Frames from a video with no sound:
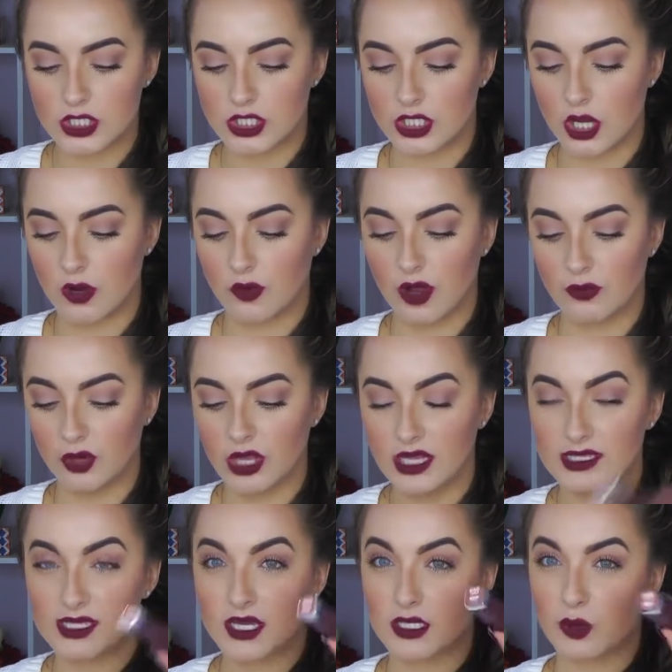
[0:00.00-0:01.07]
So I'm really
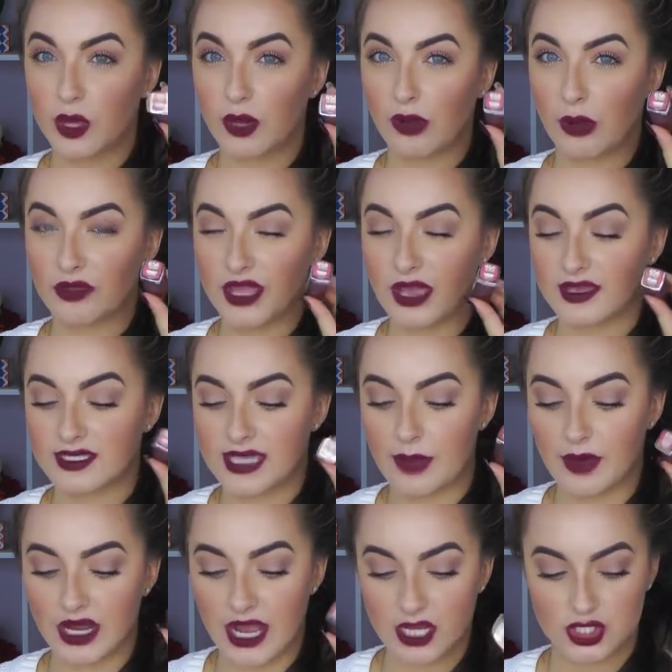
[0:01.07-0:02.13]
excited to play around with that because
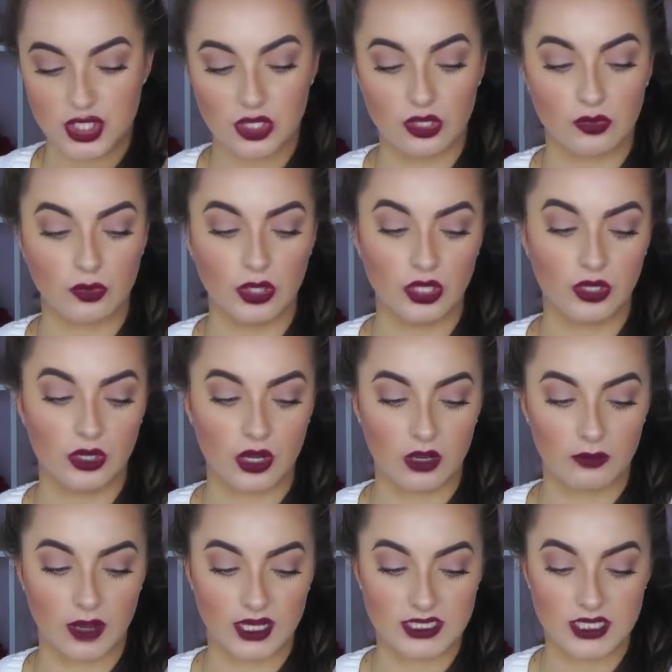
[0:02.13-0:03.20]
that might actually look really good
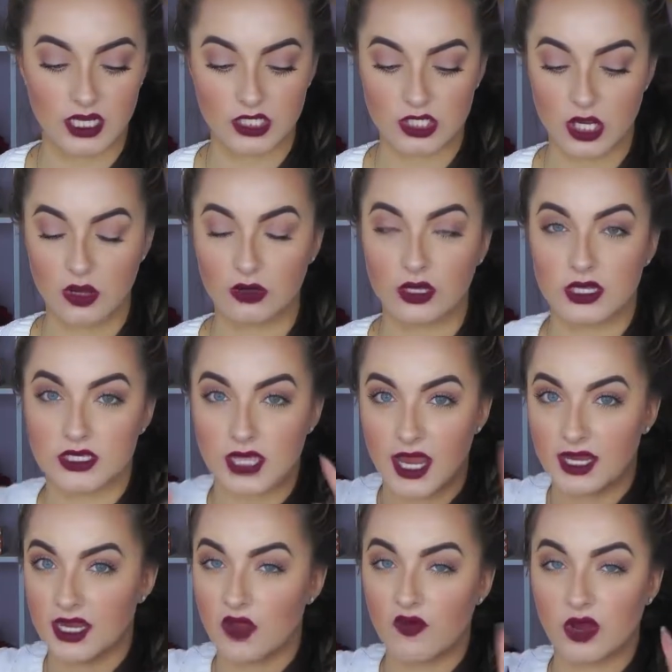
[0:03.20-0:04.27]
on my skin tone because
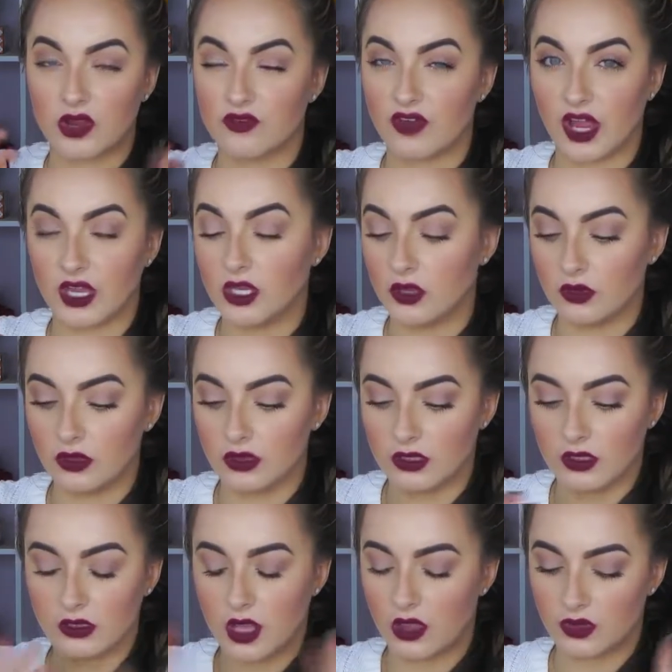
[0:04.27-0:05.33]
I never can find nude
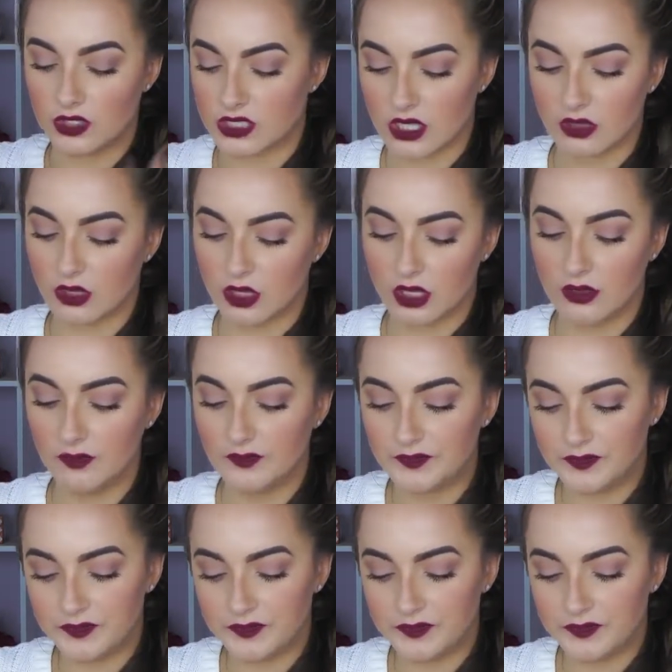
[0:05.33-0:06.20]
colors that look good.